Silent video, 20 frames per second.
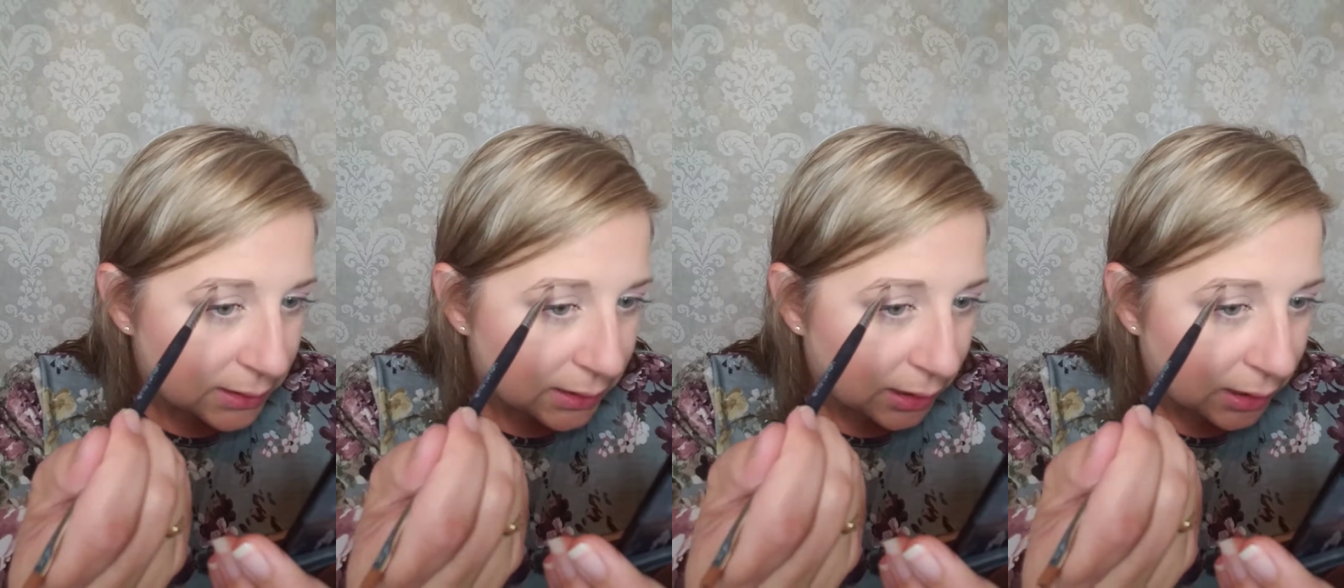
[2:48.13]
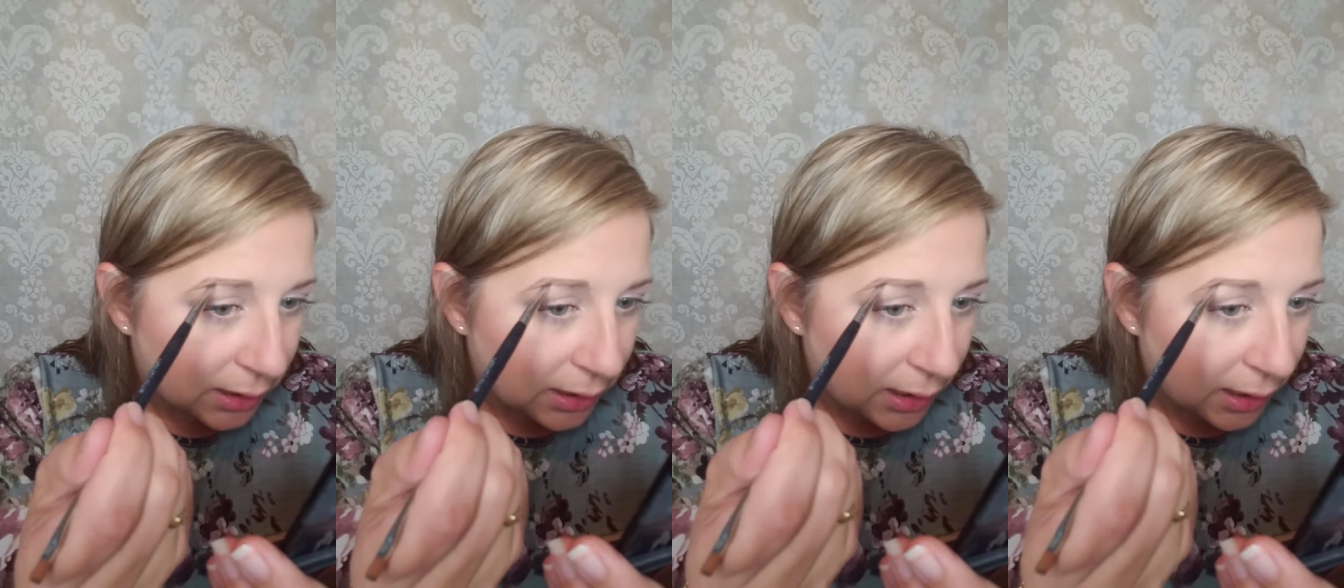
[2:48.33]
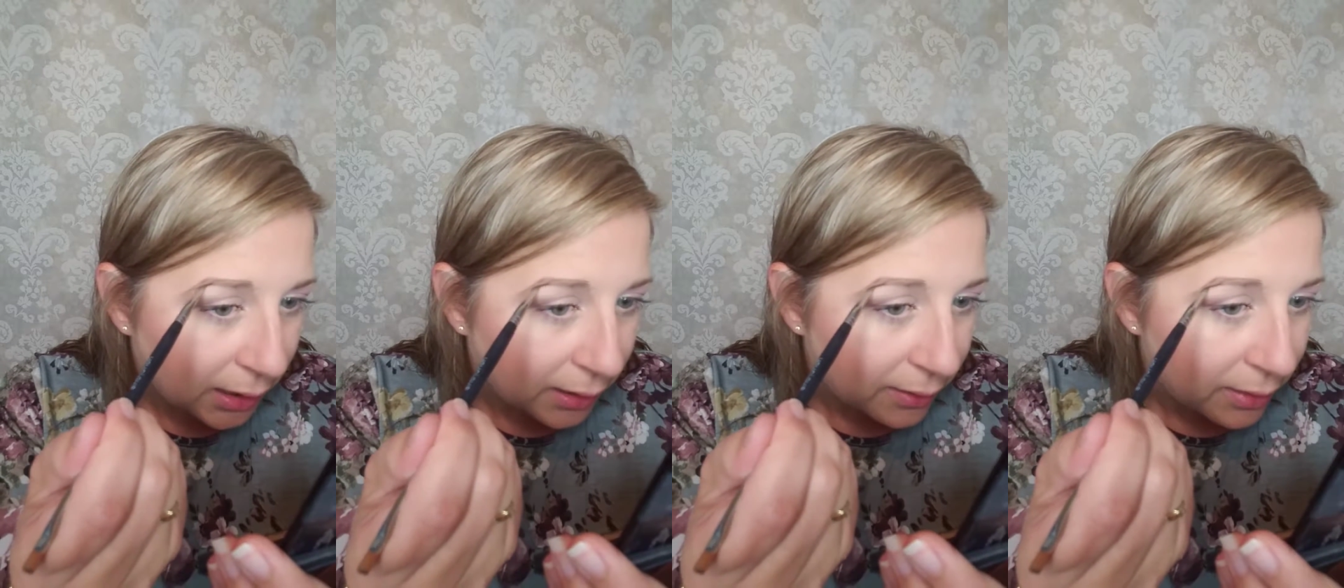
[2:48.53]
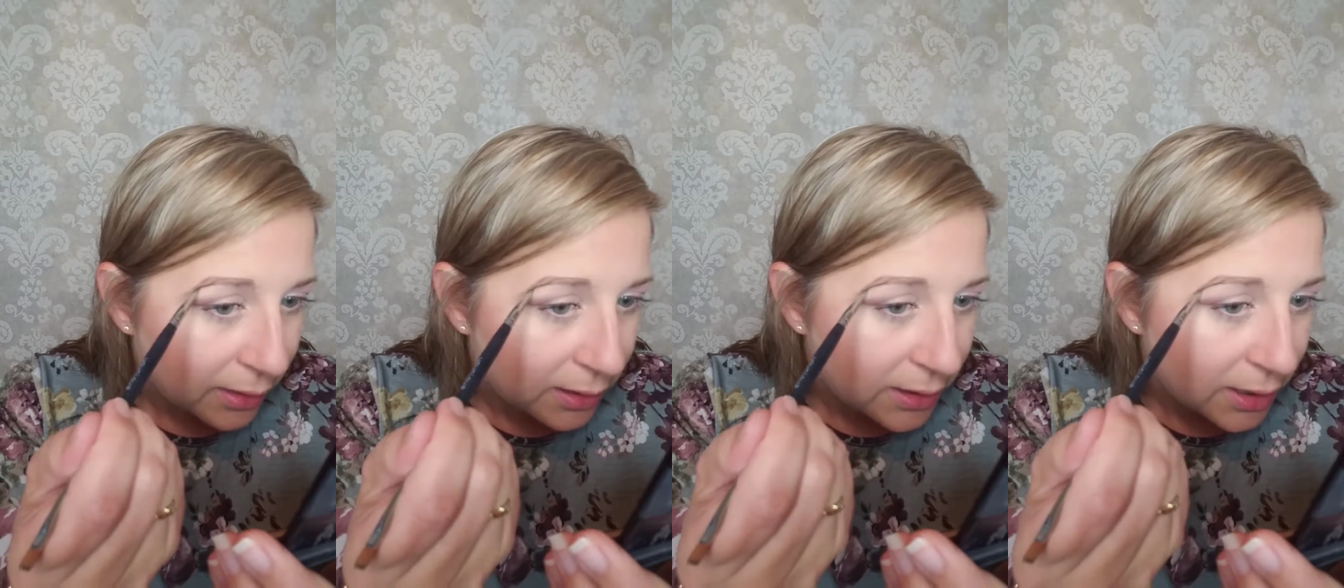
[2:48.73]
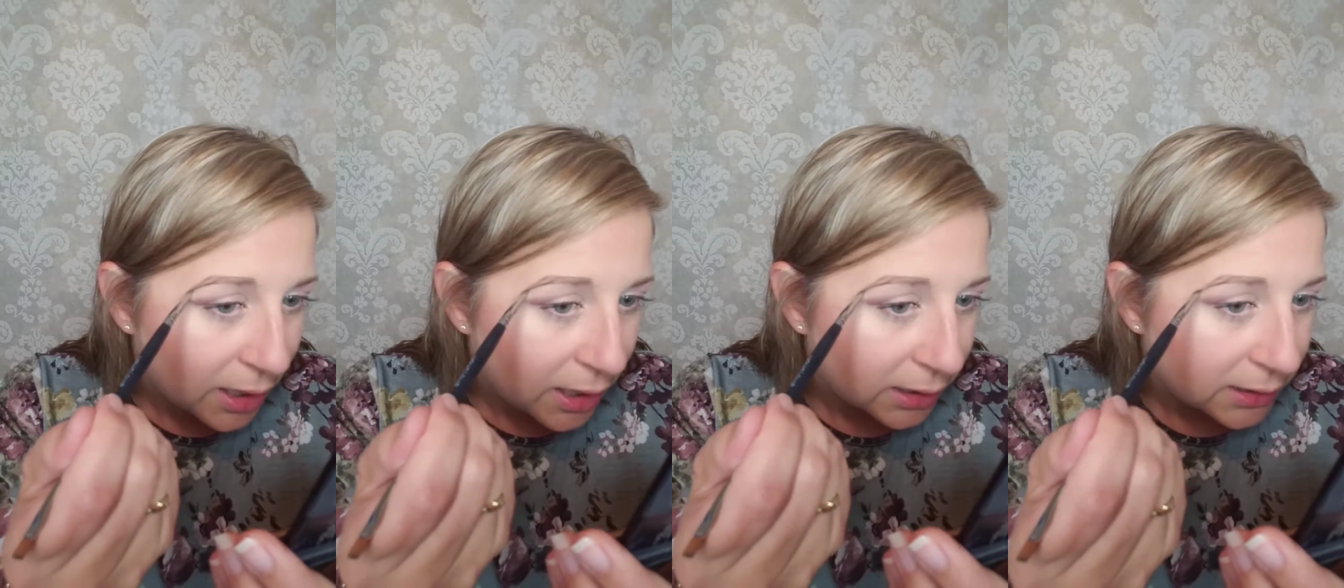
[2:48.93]
connect the
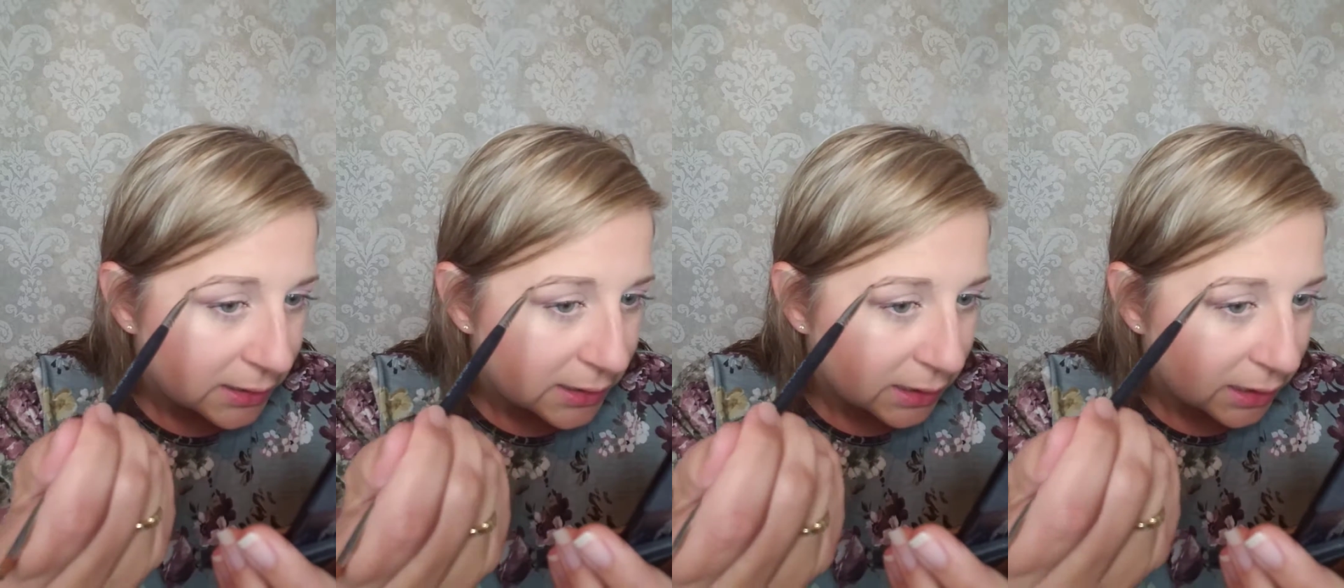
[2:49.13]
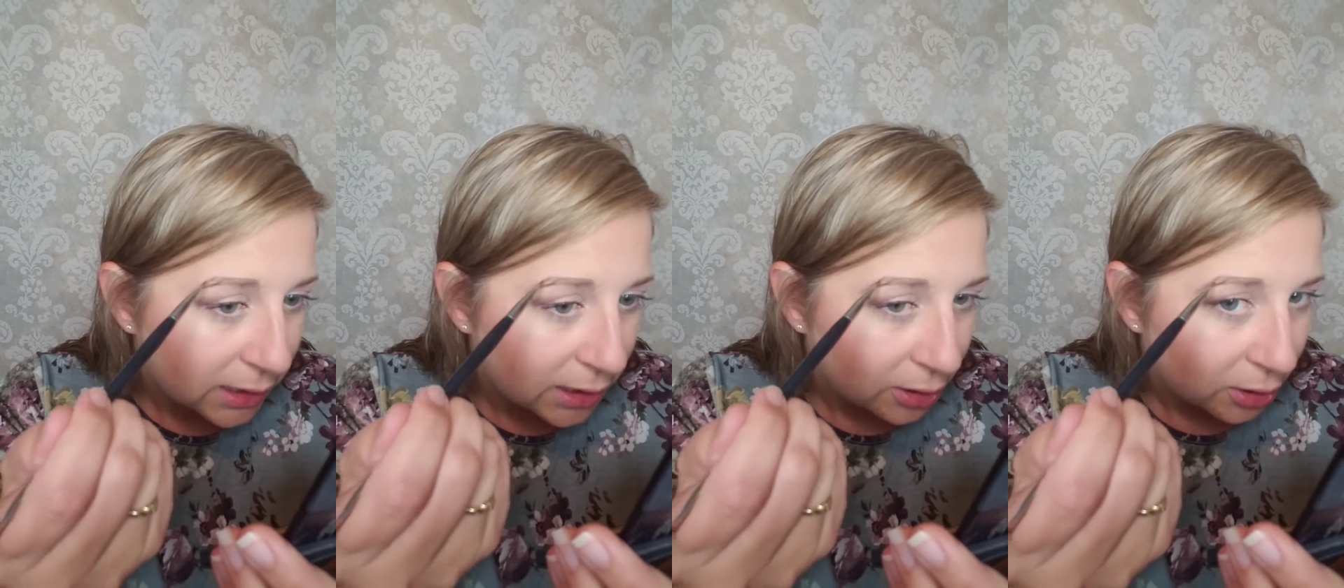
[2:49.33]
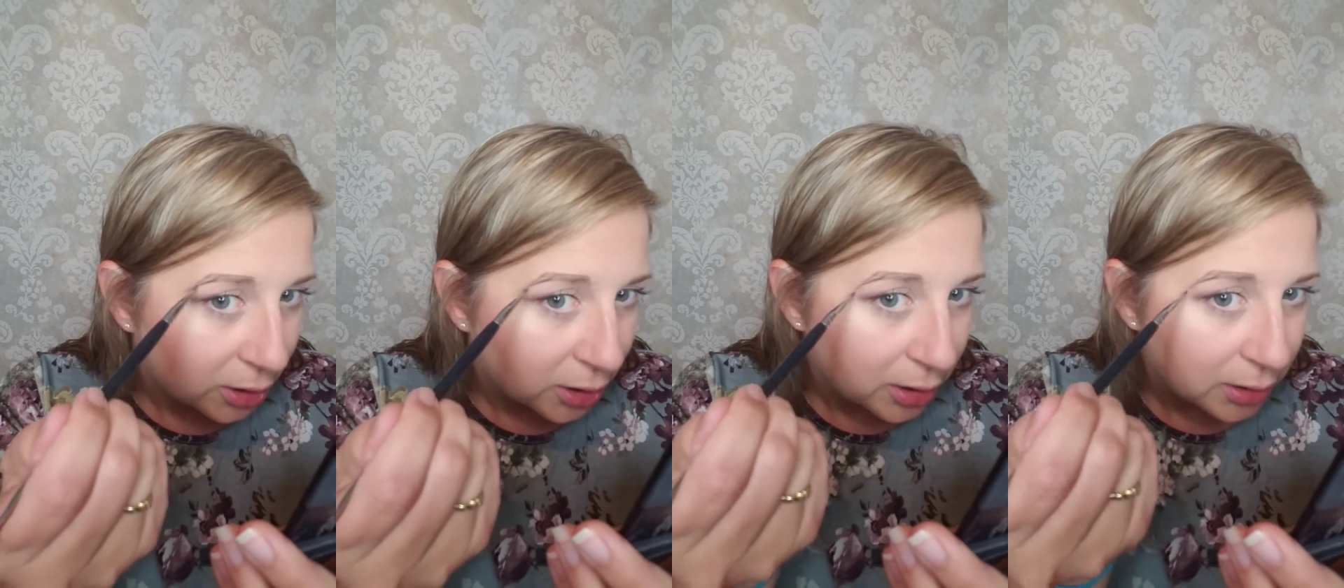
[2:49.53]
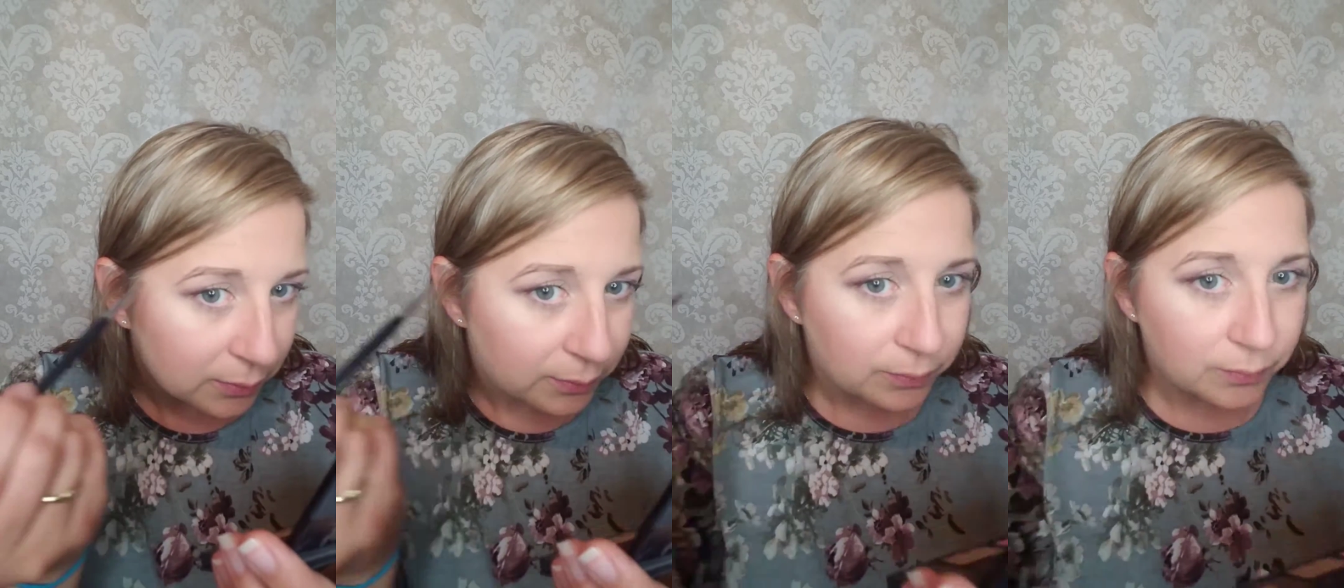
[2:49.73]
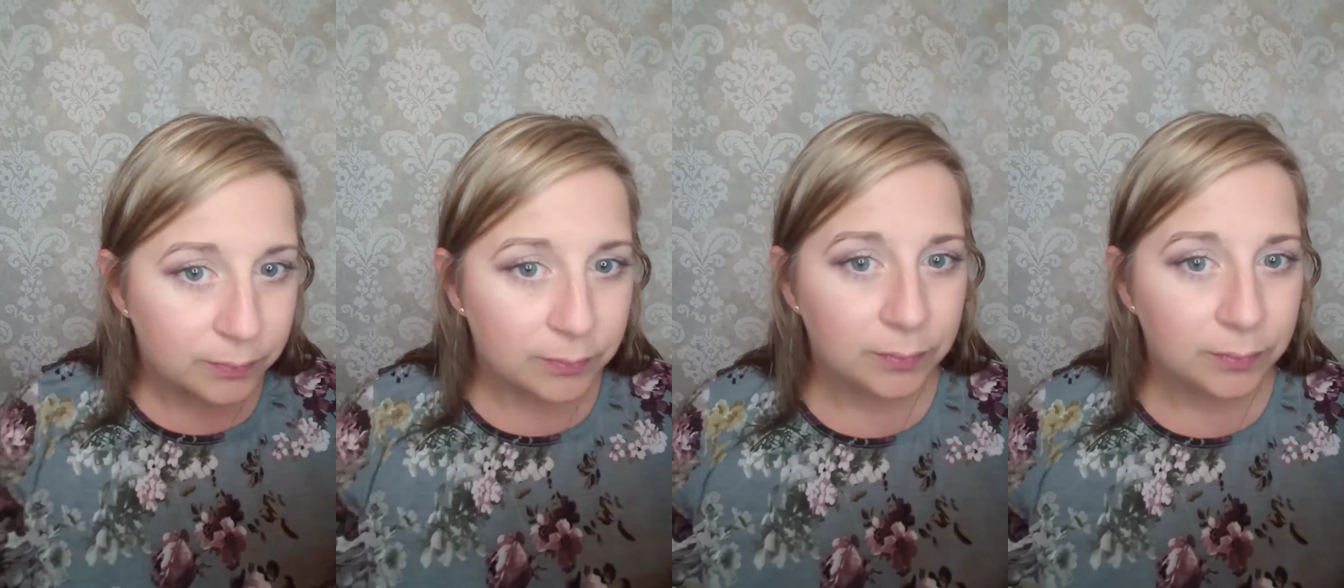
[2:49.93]
dots here,